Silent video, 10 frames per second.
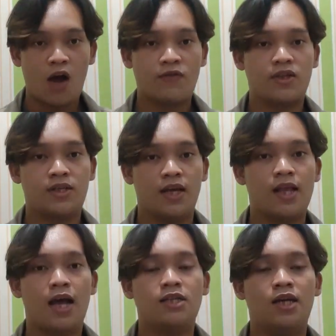After
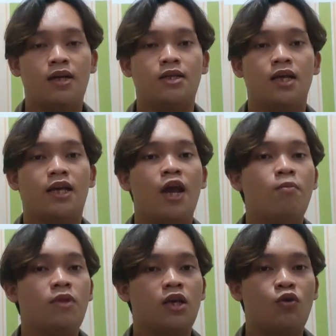that, I share the
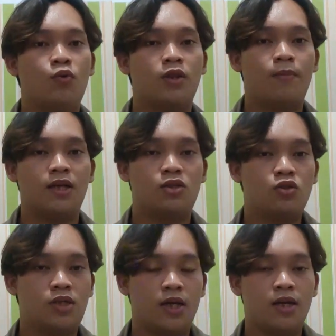game link with my
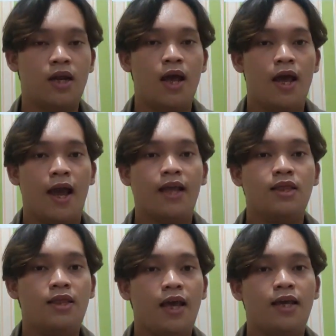student
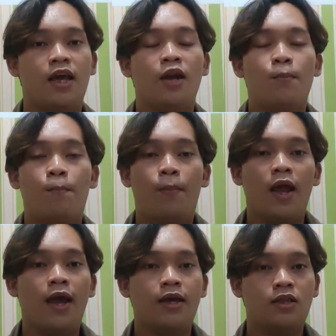and they can
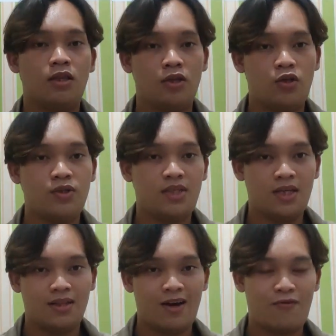play it
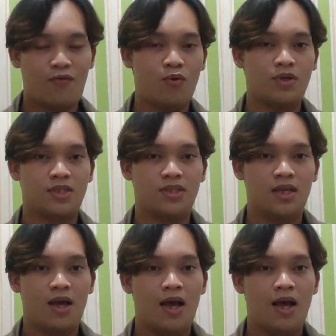using their phones.